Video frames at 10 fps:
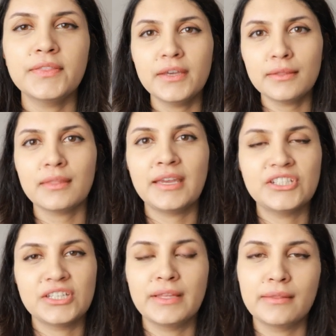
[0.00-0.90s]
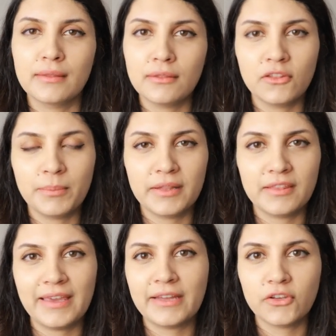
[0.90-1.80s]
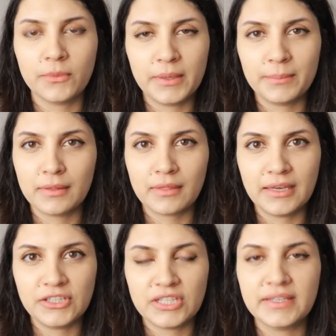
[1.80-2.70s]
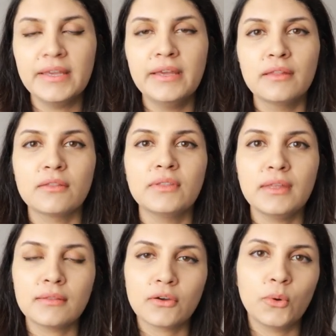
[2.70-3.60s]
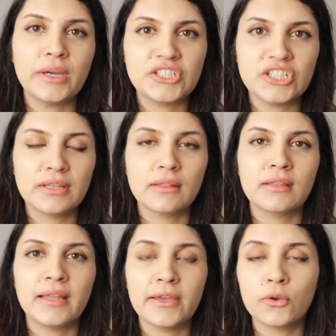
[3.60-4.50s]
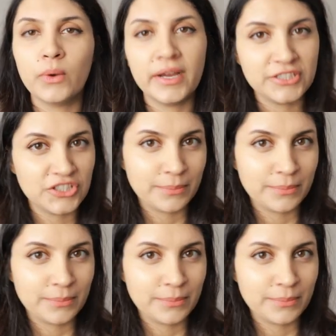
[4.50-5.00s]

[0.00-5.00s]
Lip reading: third station is the suitability and commitment station. So these are questions like, why did